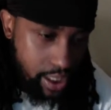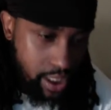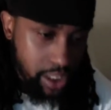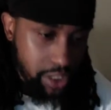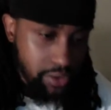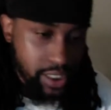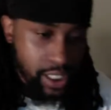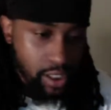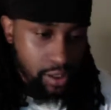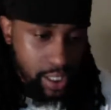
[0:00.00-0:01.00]
You
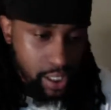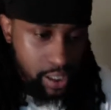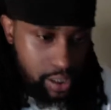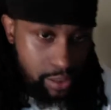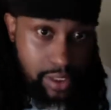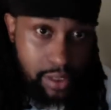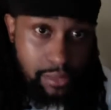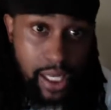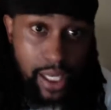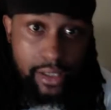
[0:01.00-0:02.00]
said, okay, let
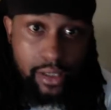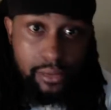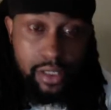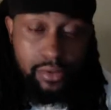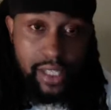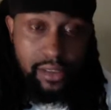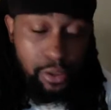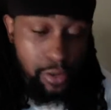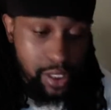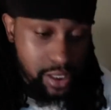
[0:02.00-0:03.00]
me see, we got some
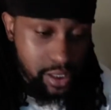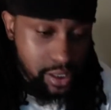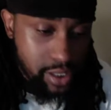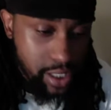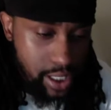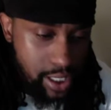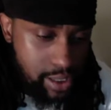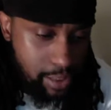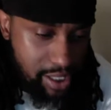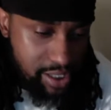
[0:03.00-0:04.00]
questions.
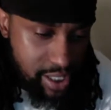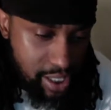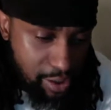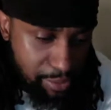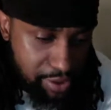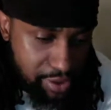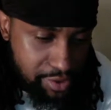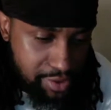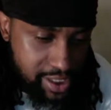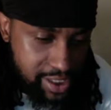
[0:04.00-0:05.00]
Somebody said, are
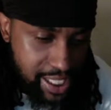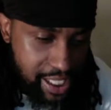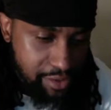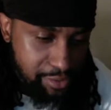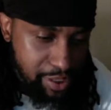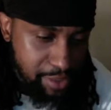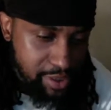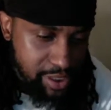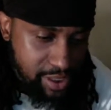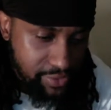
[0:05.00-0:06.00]
producers entitled to
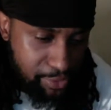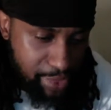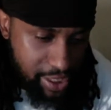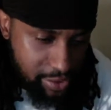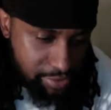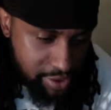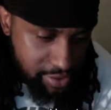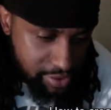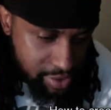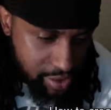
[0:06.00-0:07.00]
publishing if you pay the
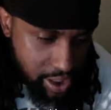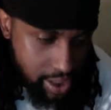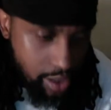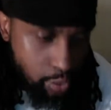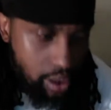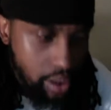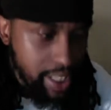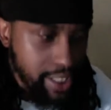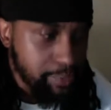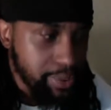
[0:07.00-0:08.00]
producer? Well,
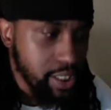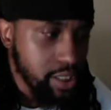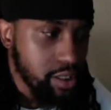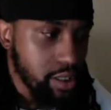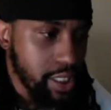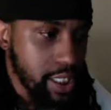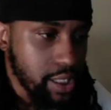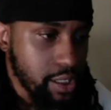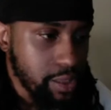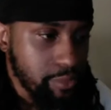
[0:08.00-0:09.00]
it depends on,
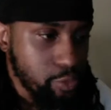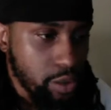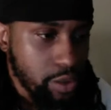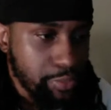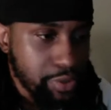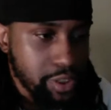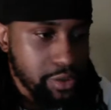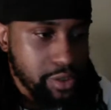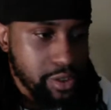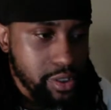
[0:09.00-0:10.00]
the
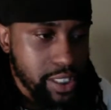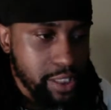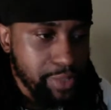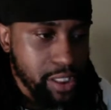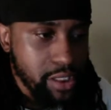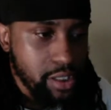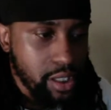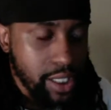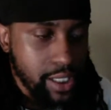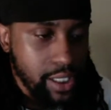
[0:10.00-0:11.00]
producer, it depends
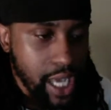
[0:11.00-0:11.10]
on